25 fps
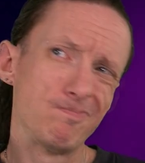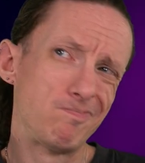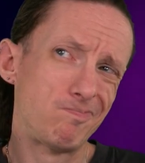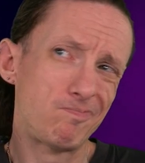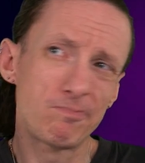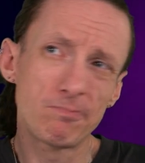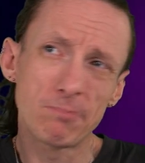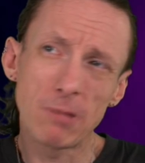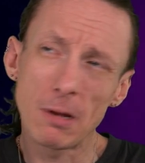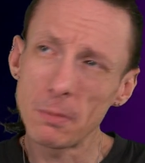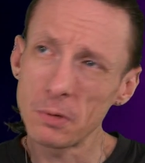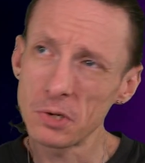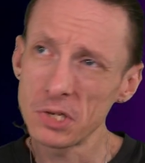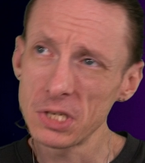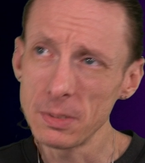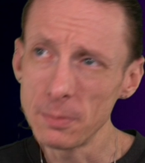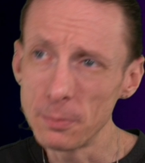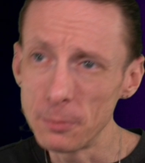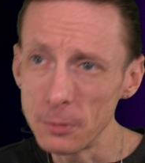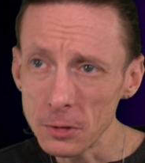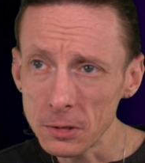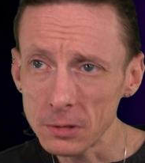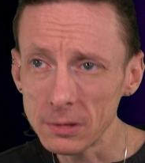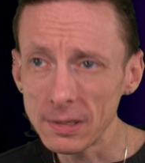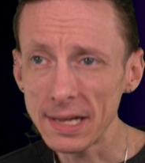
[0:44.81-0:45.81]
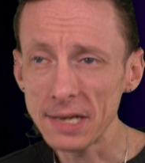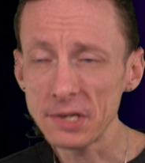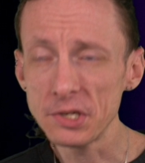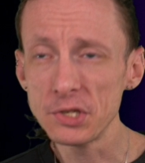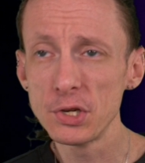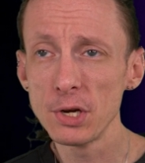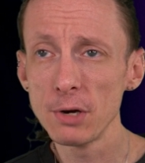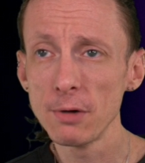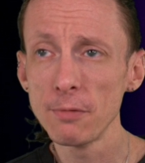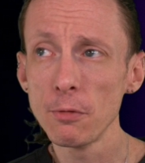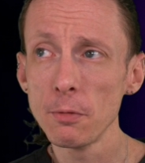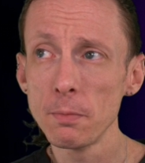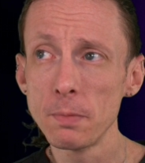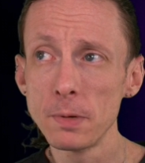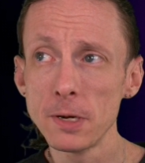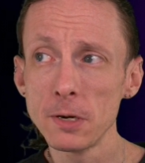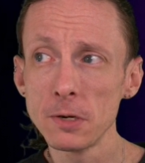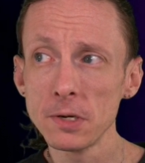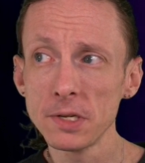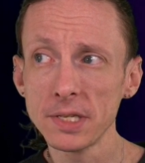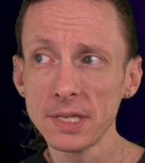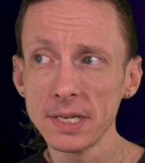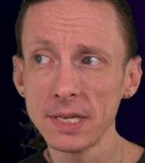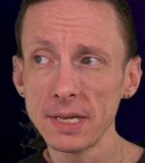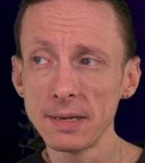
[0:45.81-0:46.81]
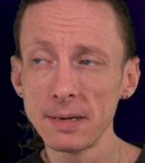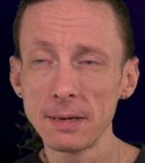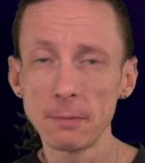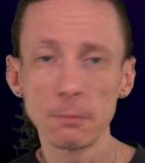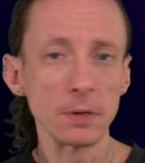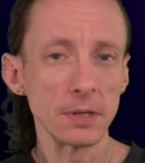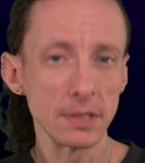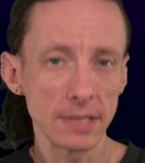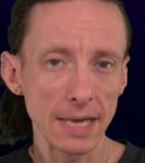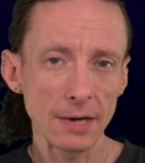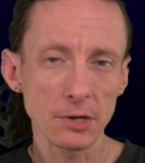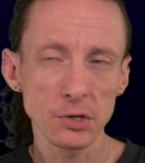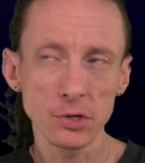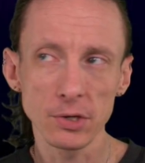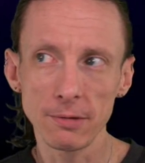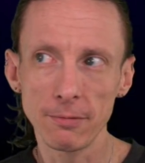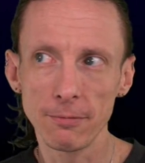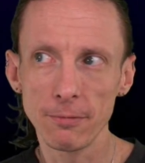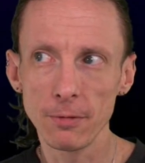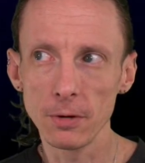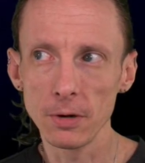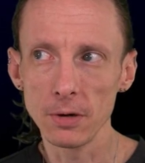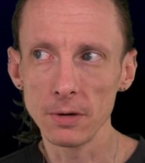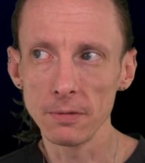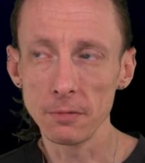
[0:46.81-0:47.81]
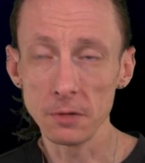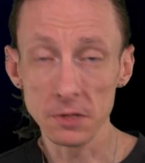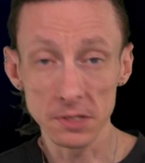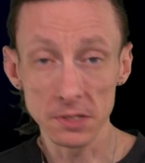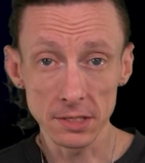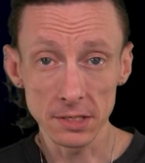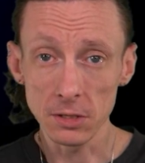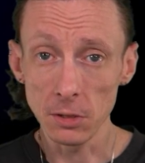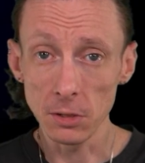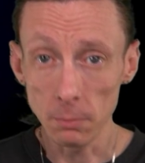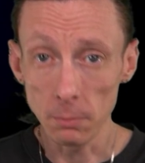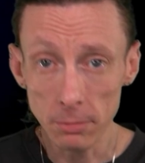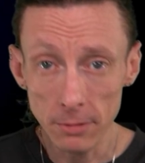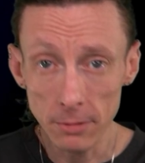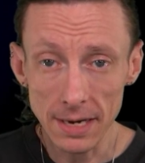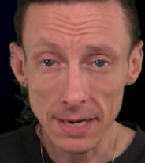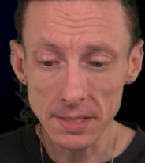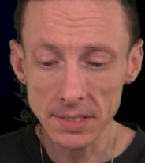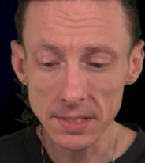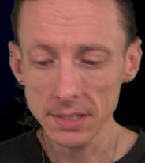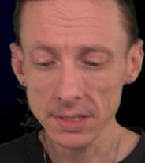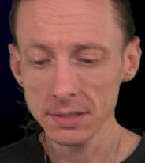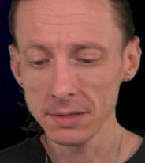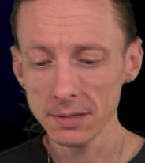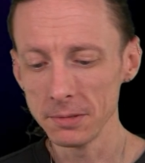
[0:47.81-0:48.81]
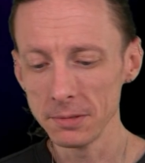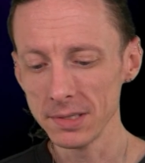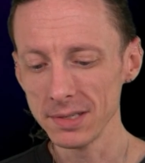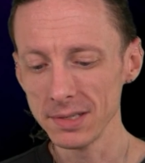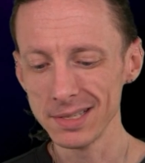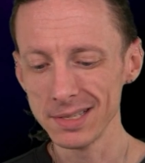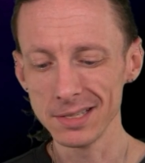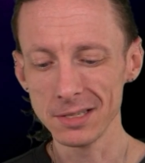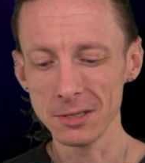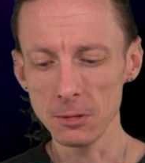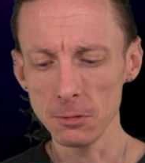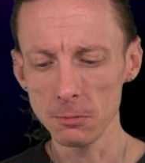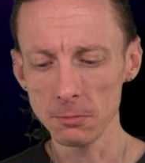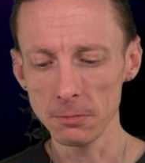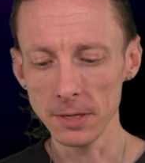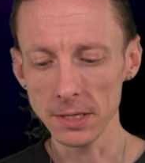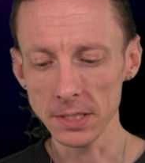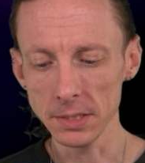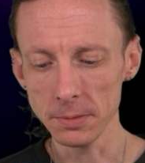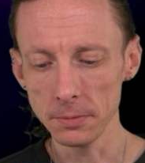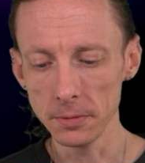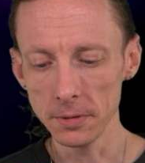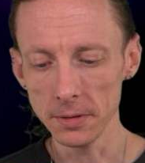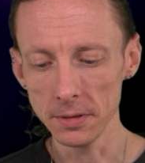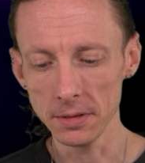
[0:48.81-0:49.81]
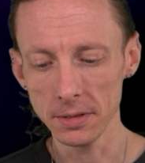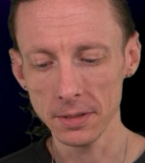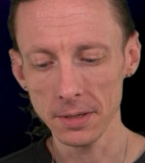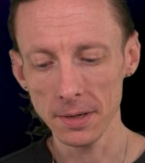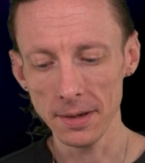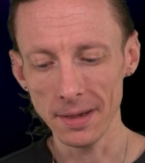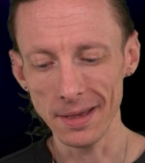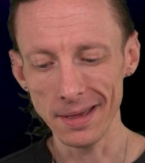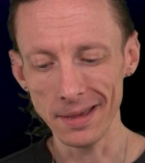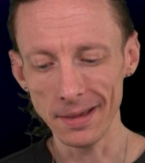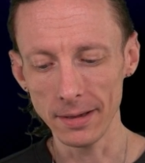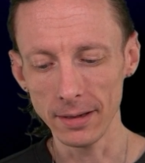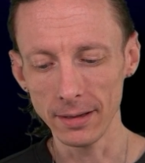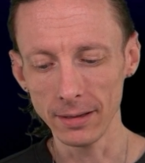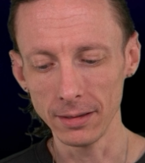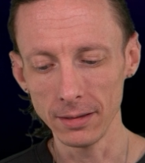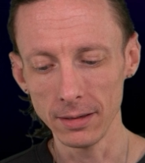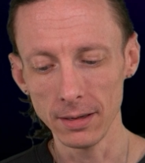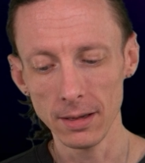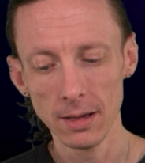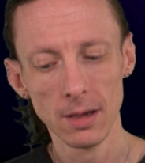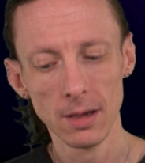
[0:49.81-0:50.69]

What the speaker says: Published a book last year for Pearson. It was actually for Cisco Press. It was a Cisco Press book, and